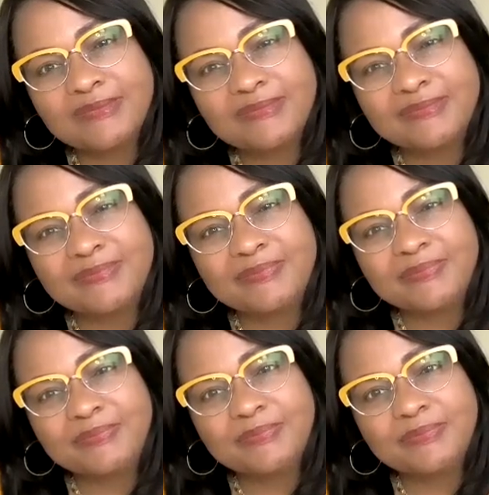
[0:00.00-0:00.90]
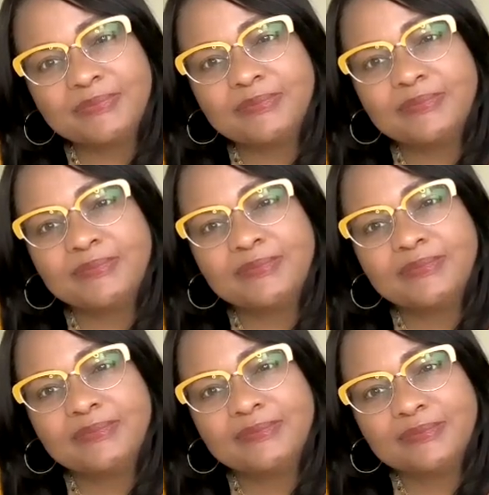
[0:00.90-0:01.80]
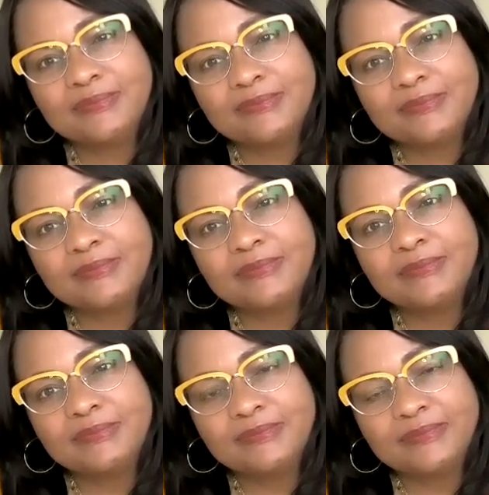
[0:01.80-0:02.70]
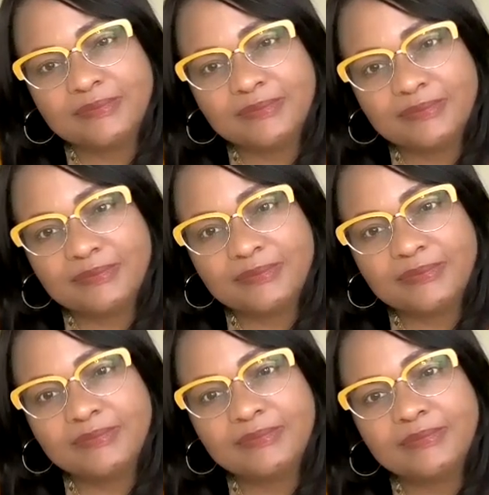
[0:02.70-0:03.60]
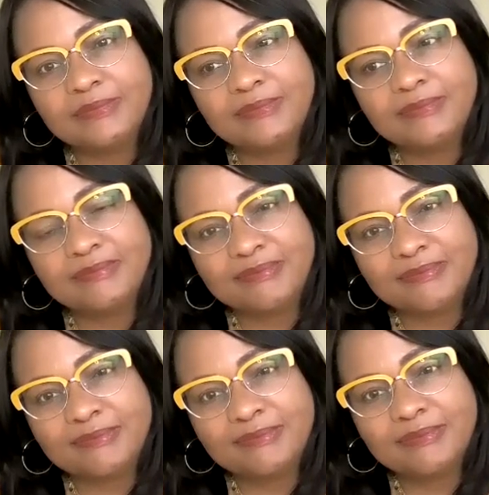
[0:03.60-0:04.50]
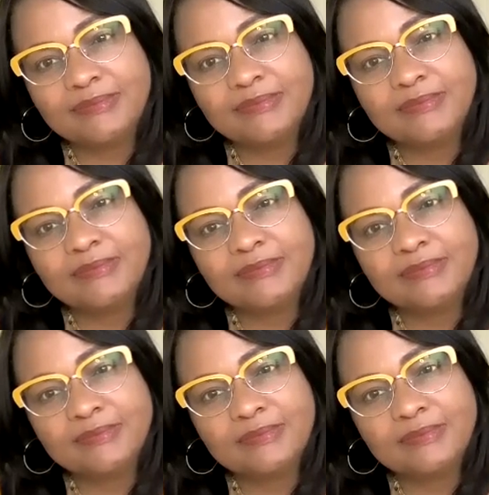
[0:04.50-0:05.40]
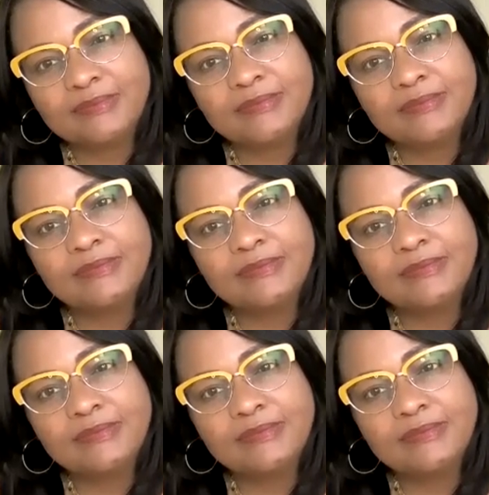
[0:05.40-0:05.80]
(silent)